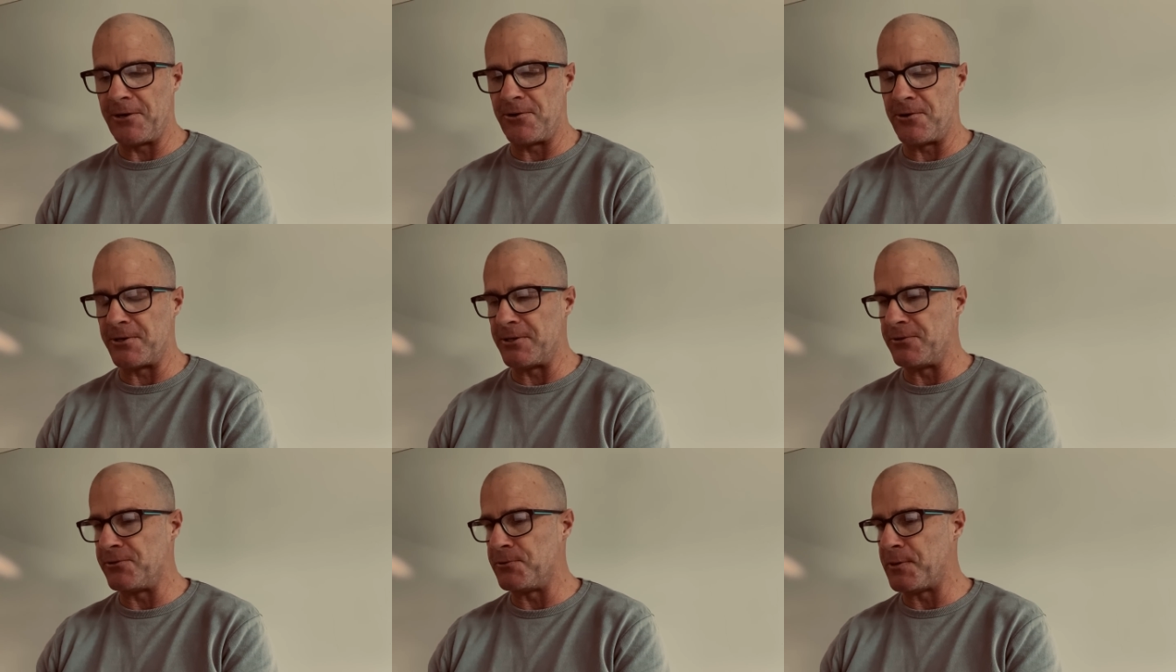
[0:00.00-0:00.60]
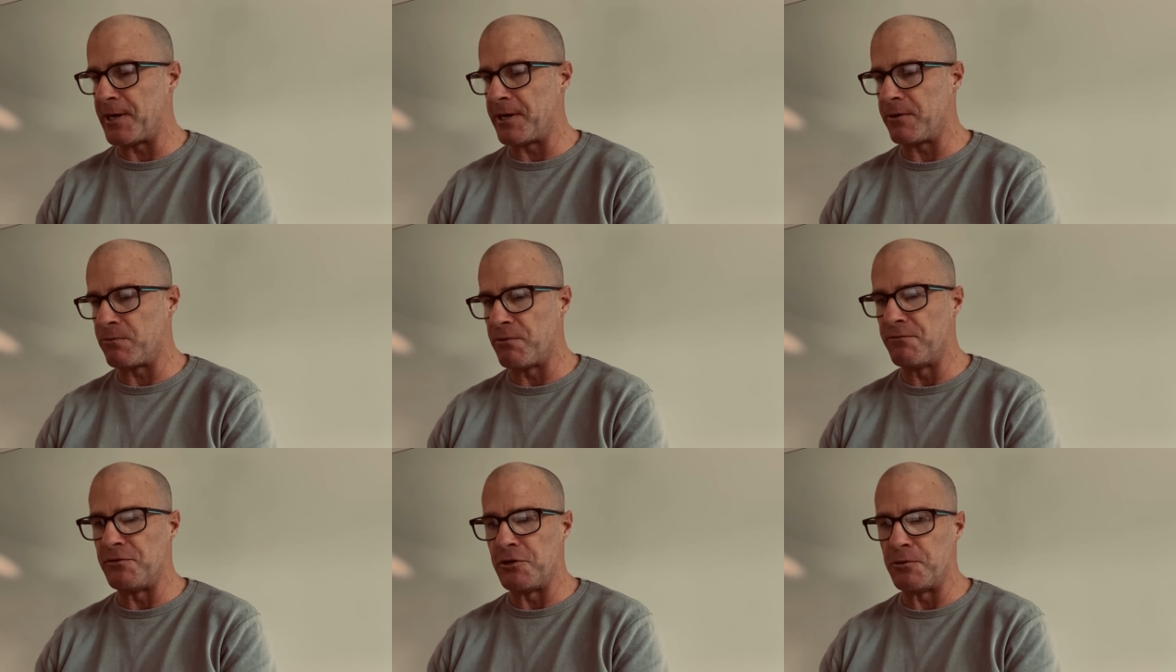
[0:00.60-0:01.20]
on and do a
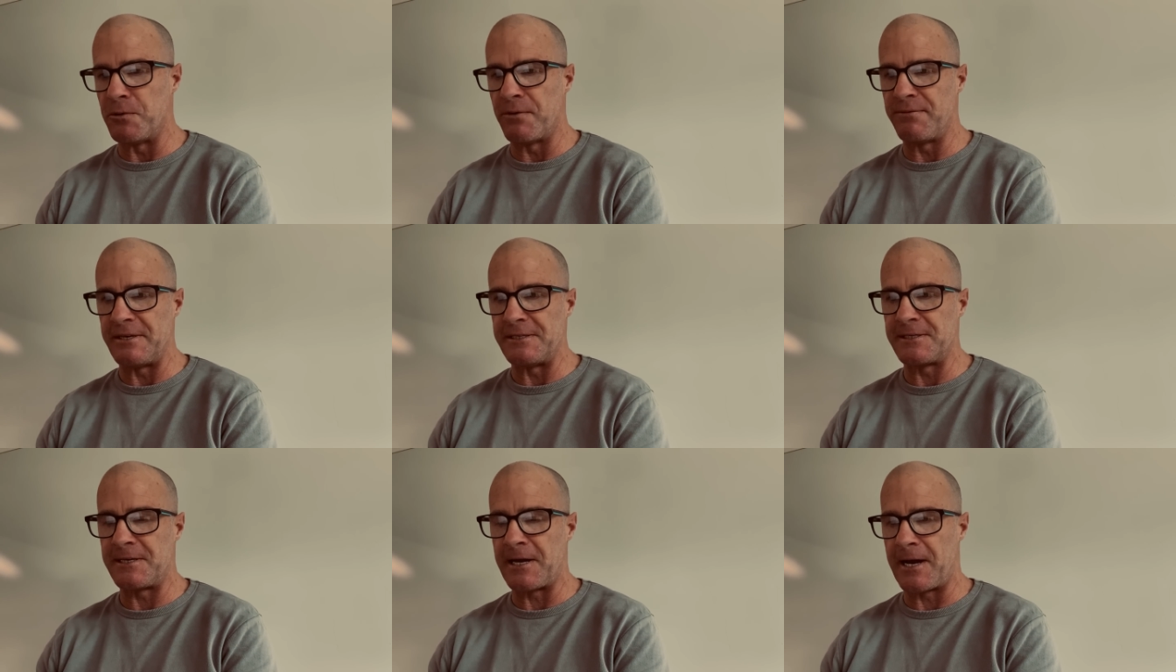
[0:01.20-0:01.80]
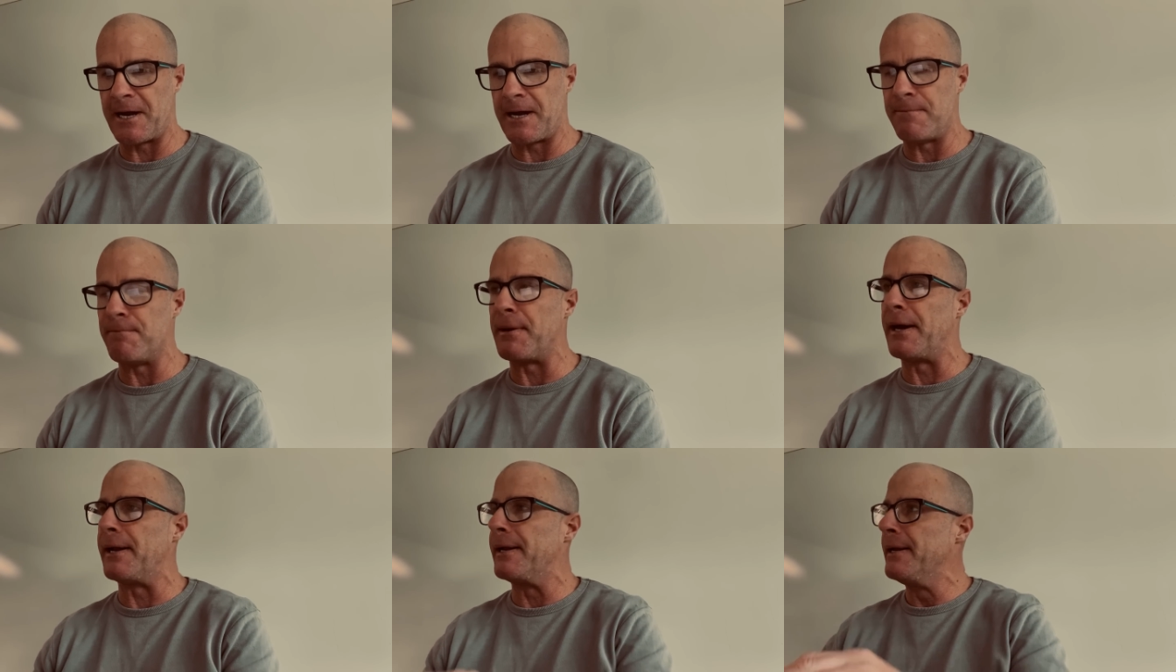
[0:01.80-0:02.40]
review of this game,
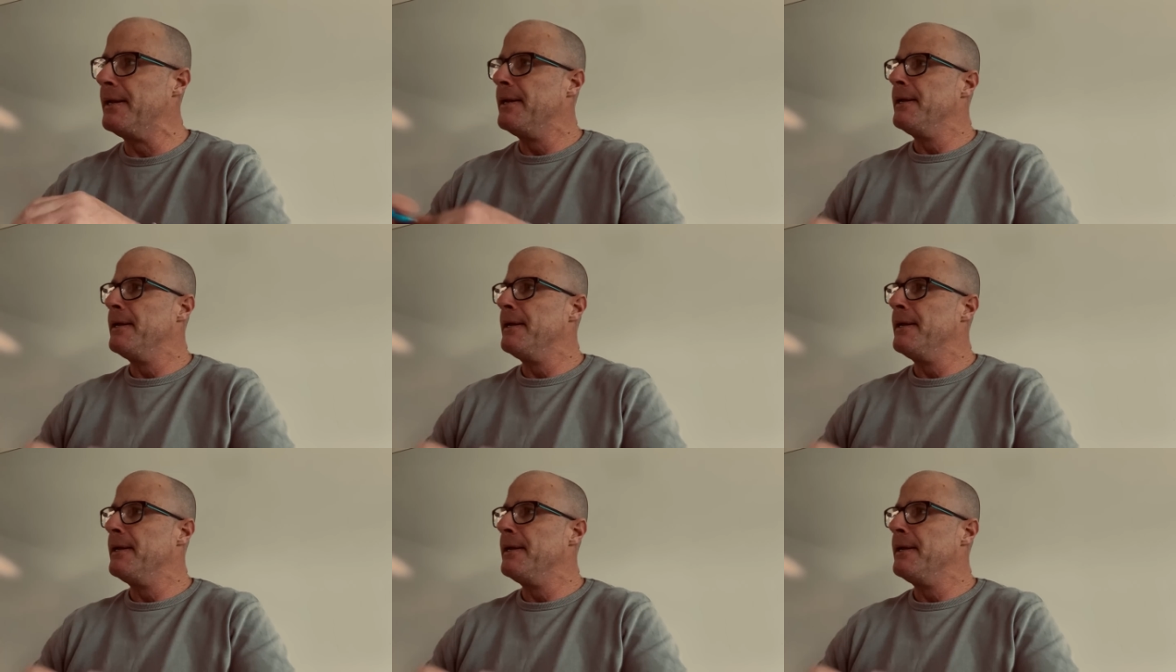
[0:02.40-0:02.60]
but